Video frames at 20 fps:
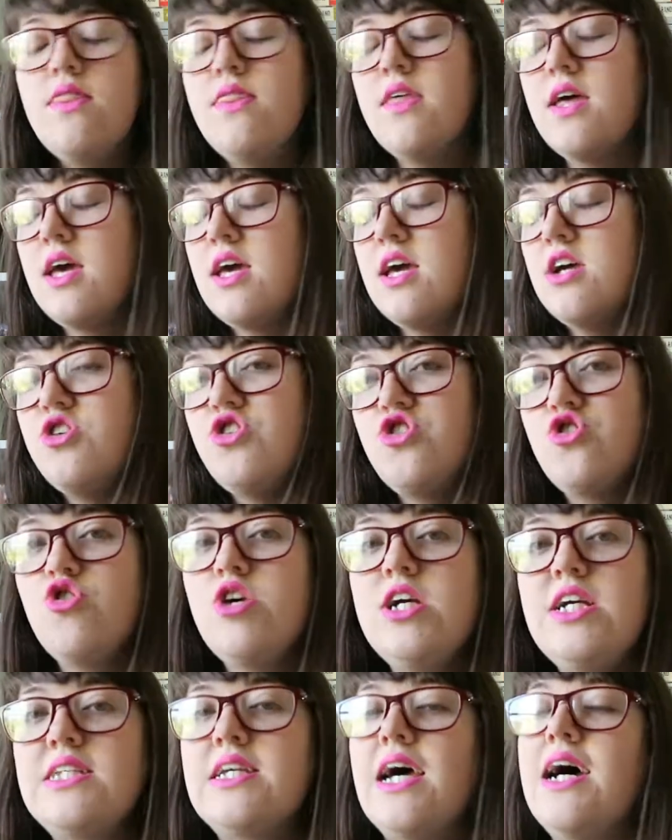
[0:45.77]
the
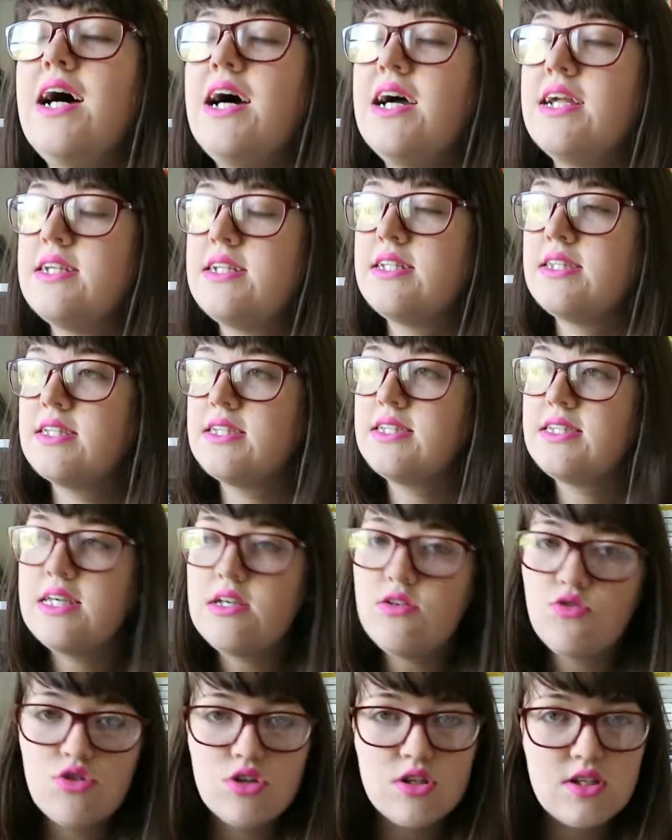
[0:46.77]
street and the
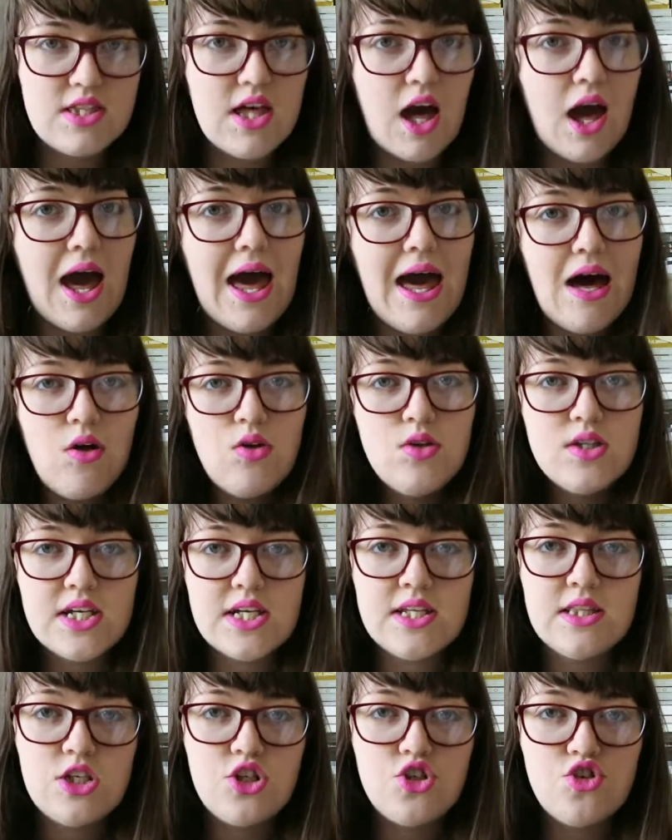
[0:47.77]
secrets that are held
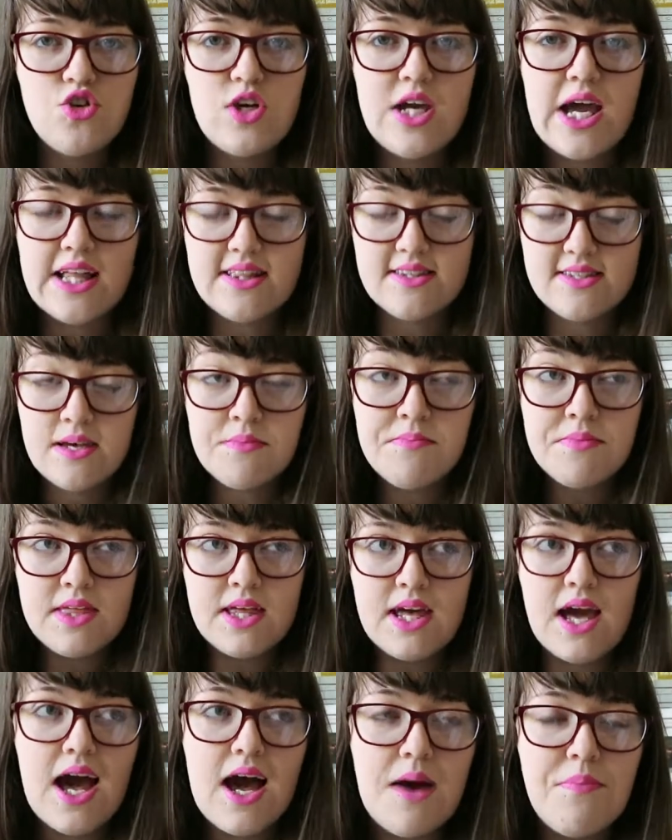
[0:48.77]
in the street, and
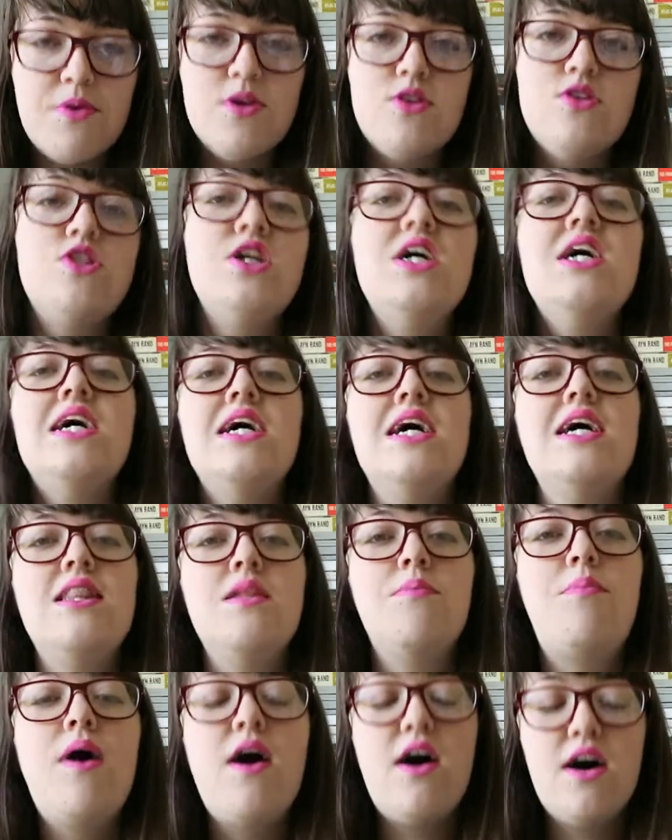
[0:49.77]
something happened in
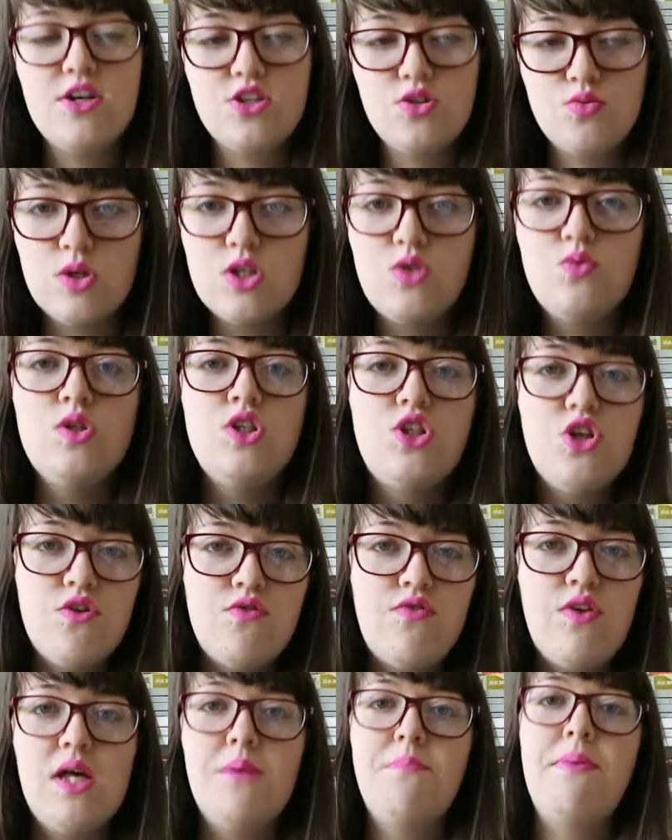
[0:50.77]
the past which we do
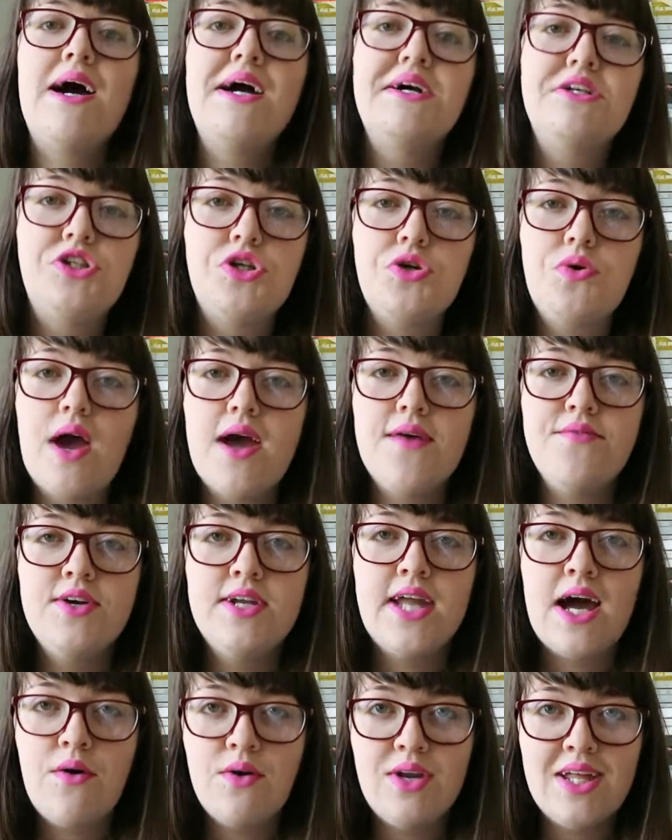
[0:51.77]
flip back to
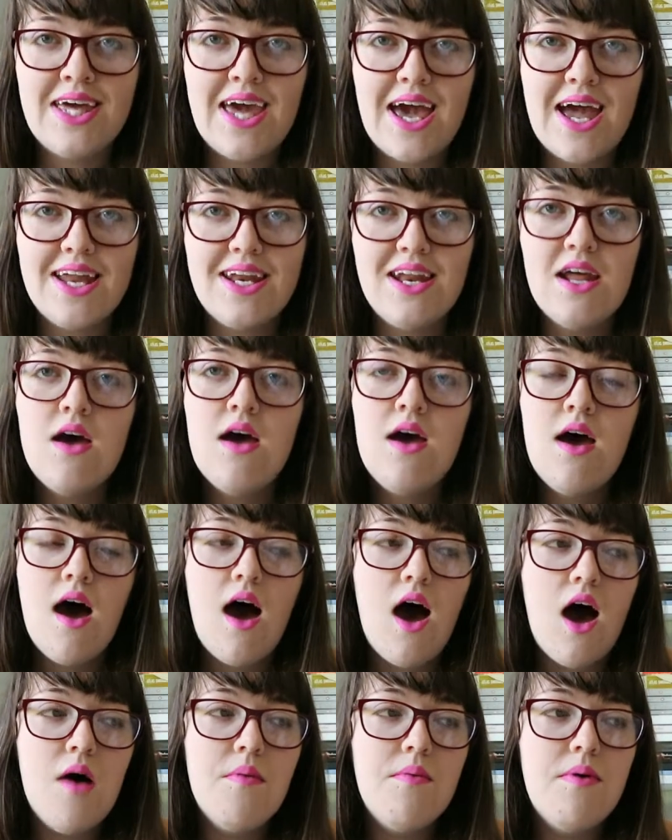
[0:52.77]
every now and again,
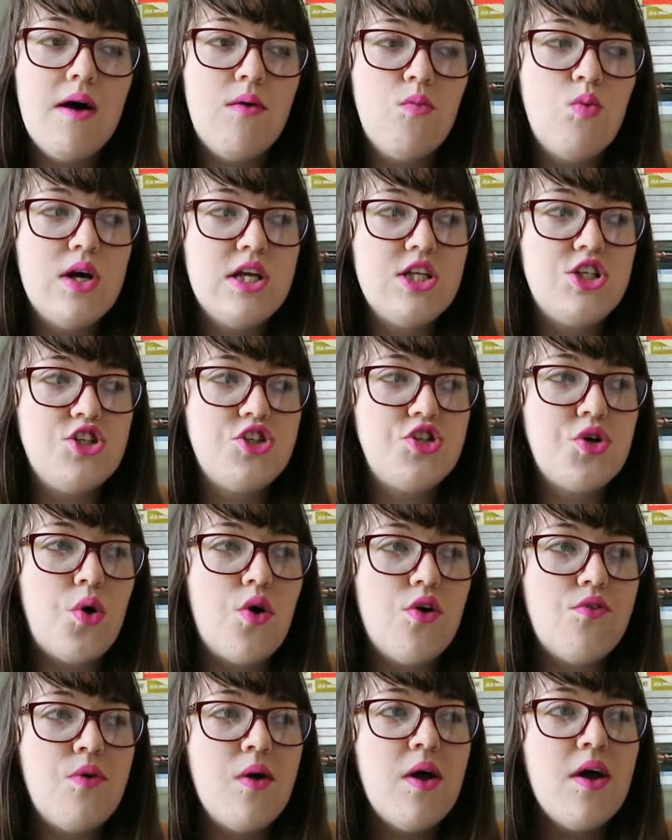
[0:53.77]
which
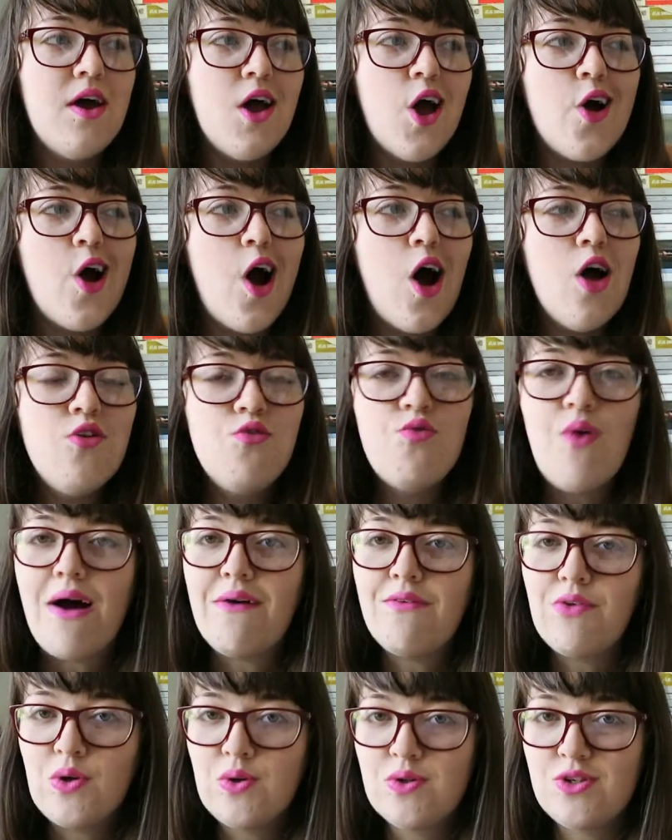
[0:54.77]
sort of
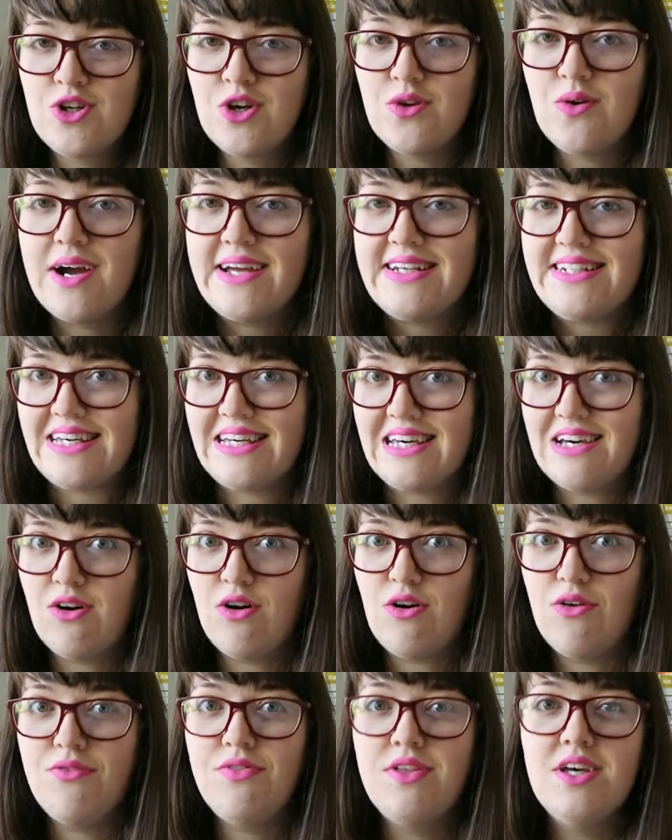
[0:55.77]
unravels your idea
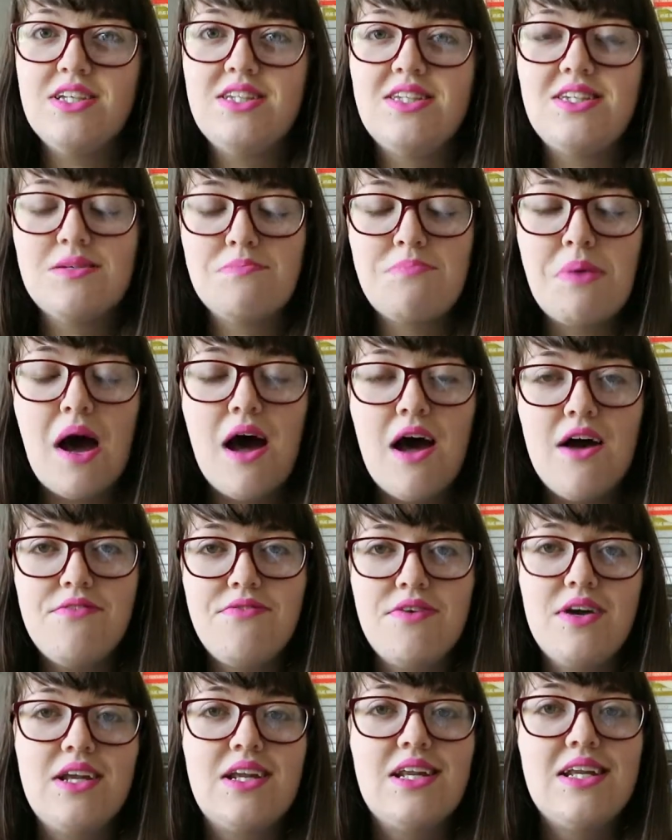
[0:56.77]
of this
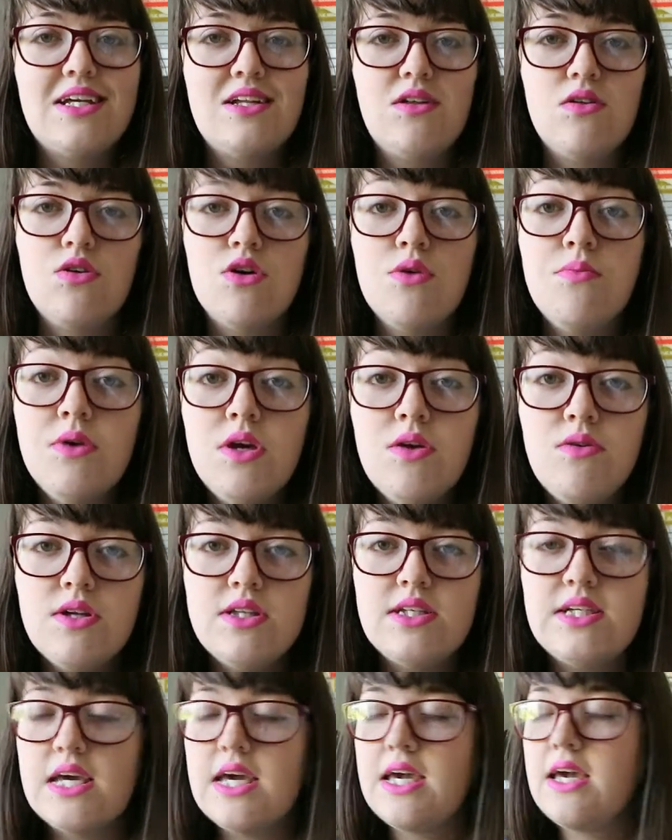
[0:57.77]
perfect little
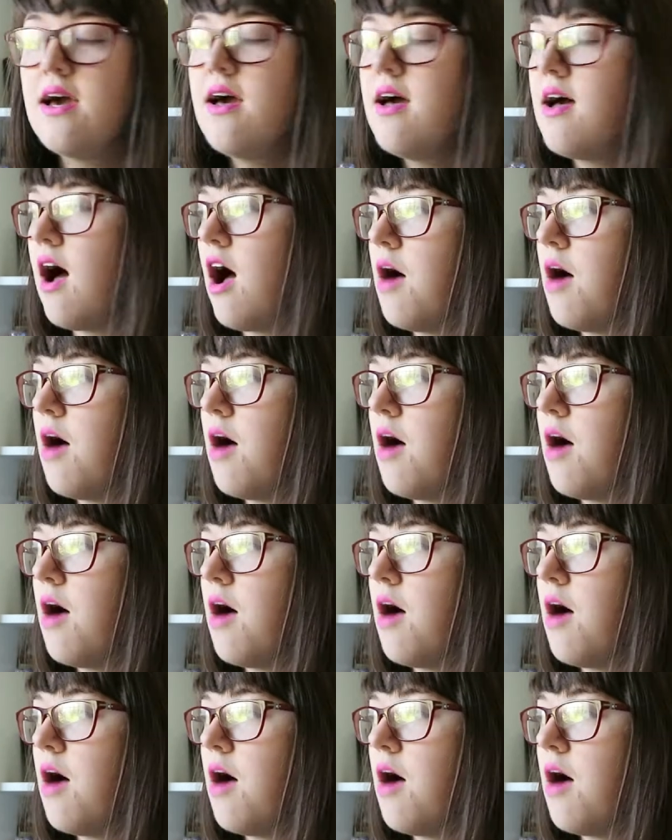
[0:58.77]
community.